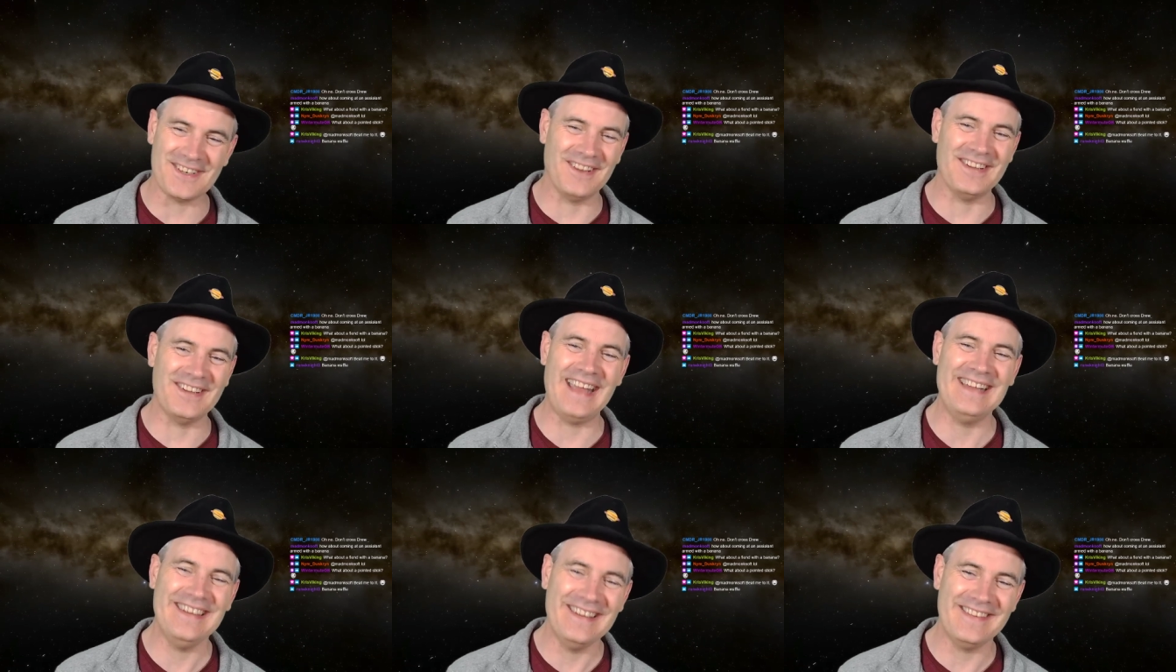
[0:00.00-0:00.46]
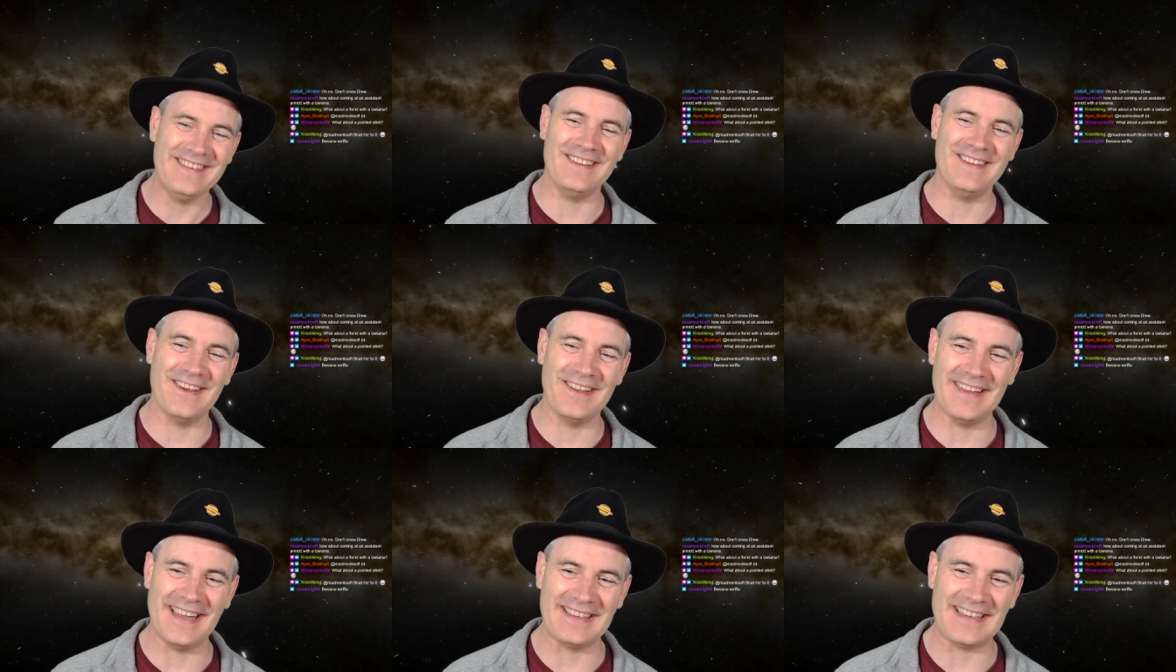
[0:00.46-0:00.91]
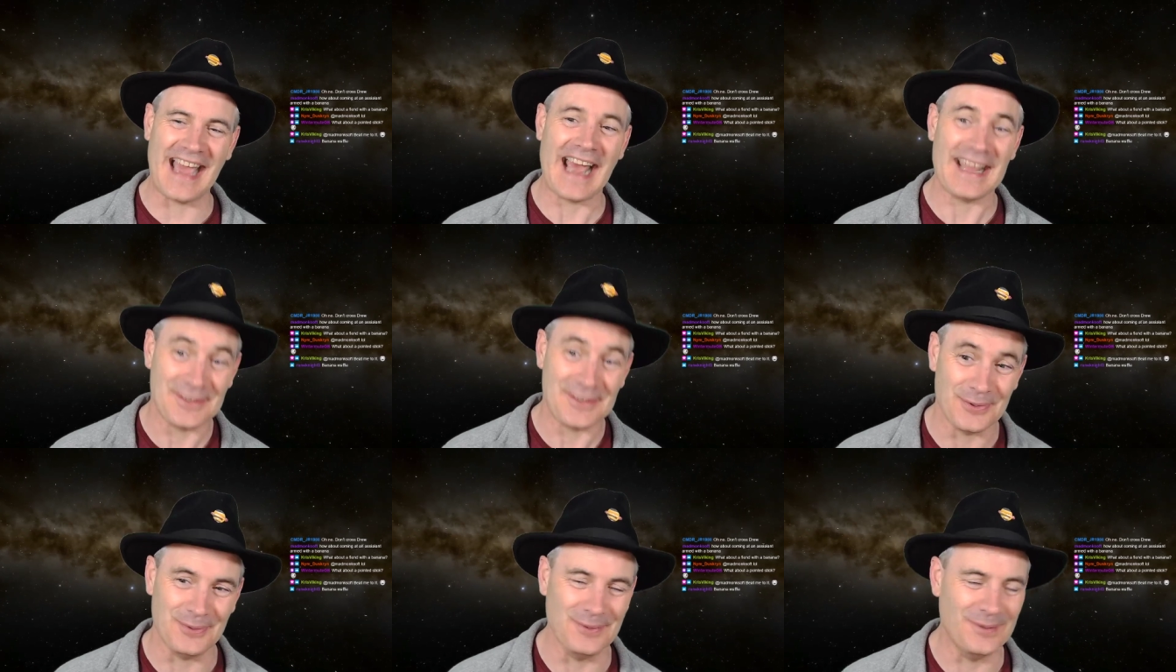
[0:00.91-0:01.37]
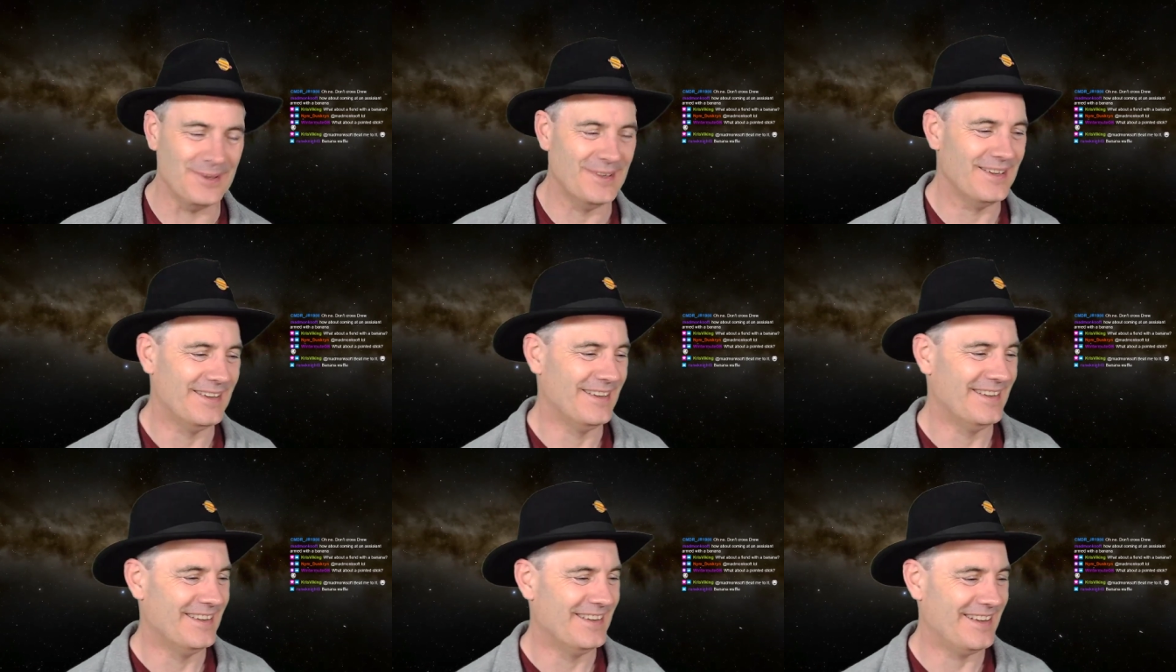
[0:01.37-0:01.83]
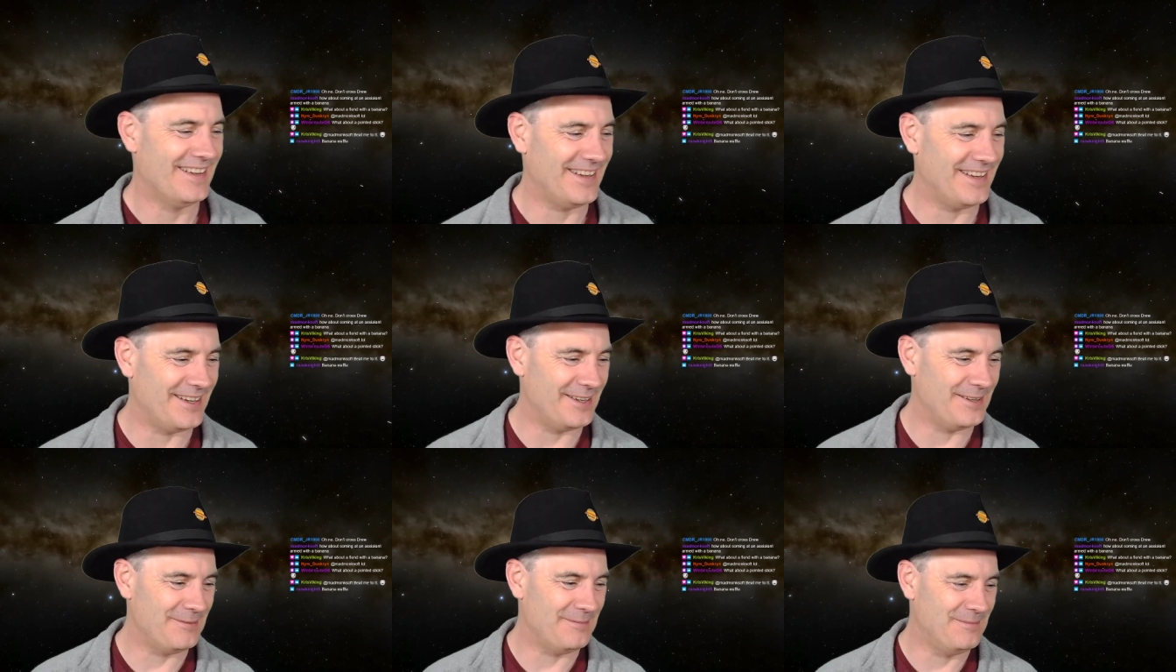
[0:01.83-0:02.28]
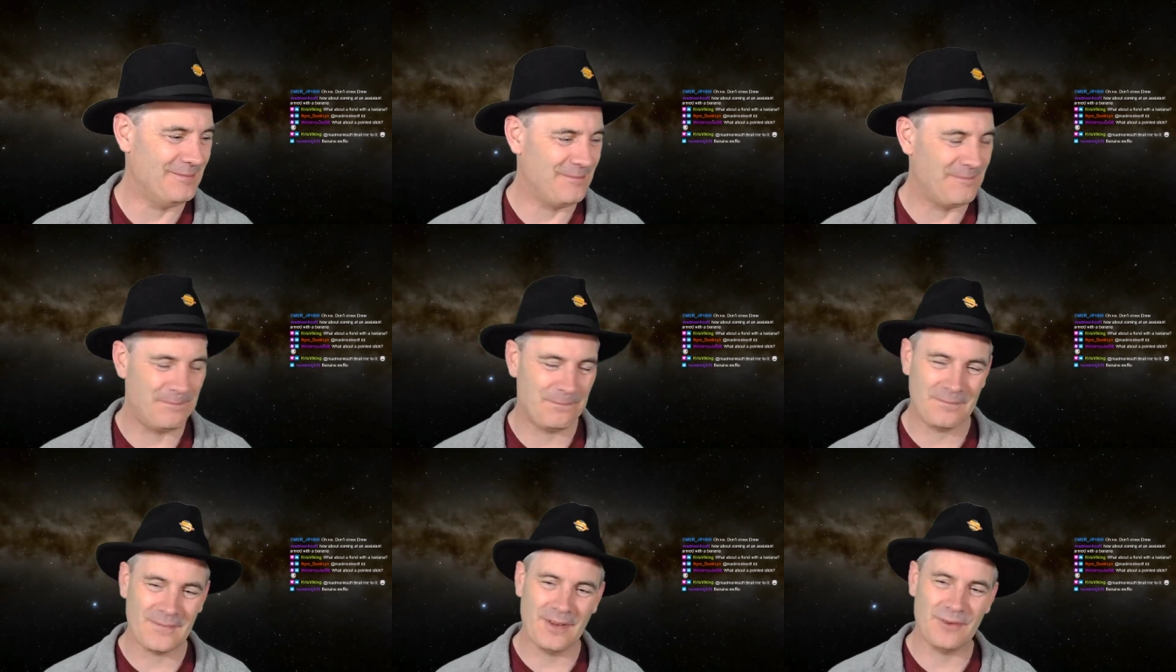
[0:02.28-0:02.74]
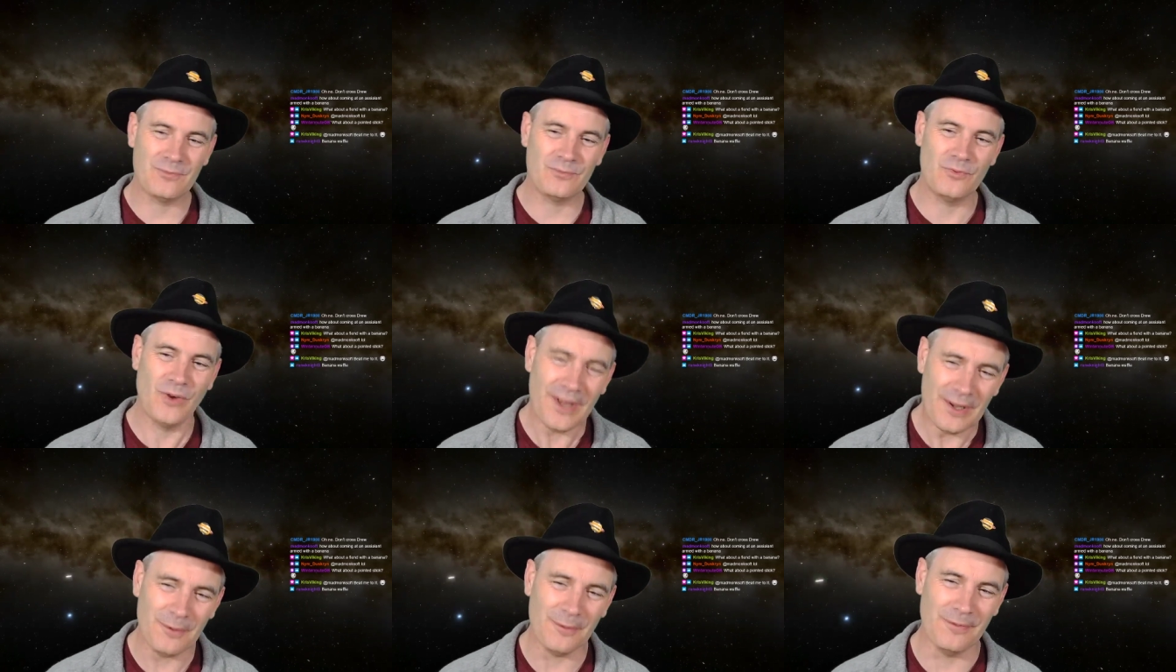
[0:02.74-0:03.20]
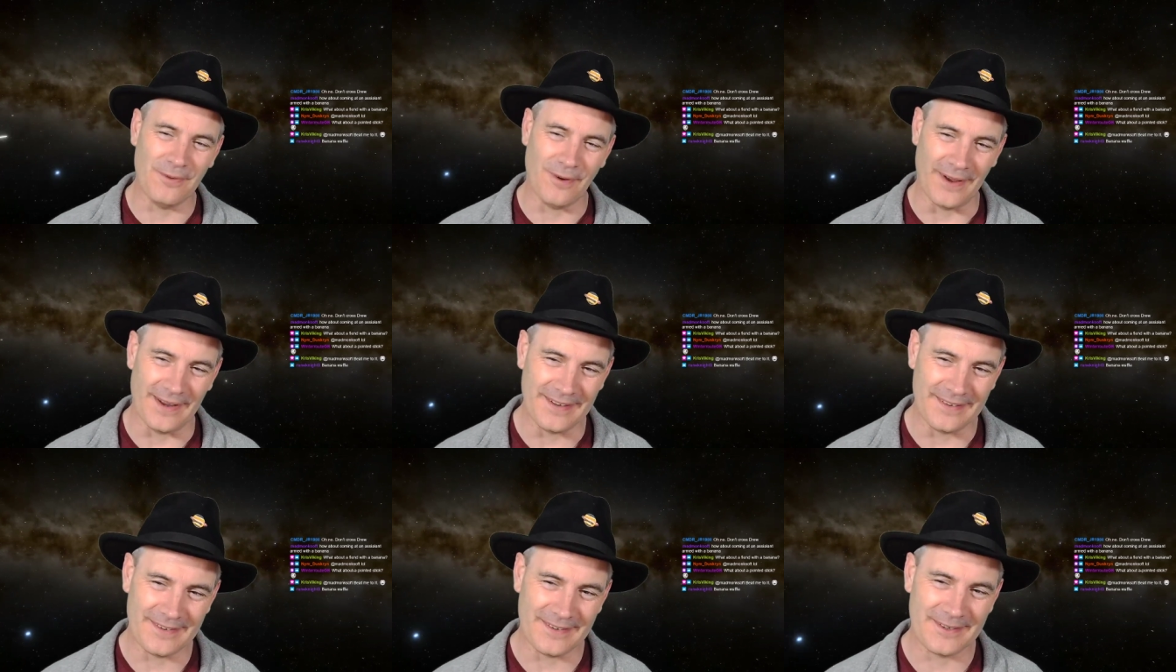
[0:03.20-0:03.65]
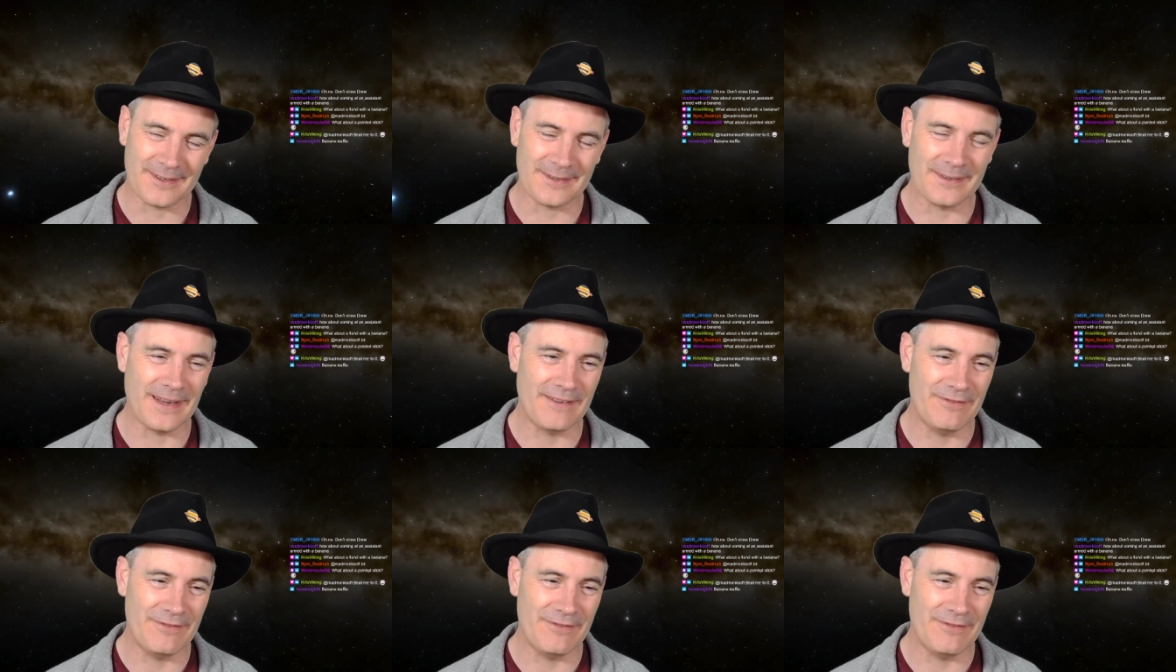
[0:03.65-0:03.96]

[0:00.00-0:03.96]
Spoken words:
aren't anything like that at all. Real fights,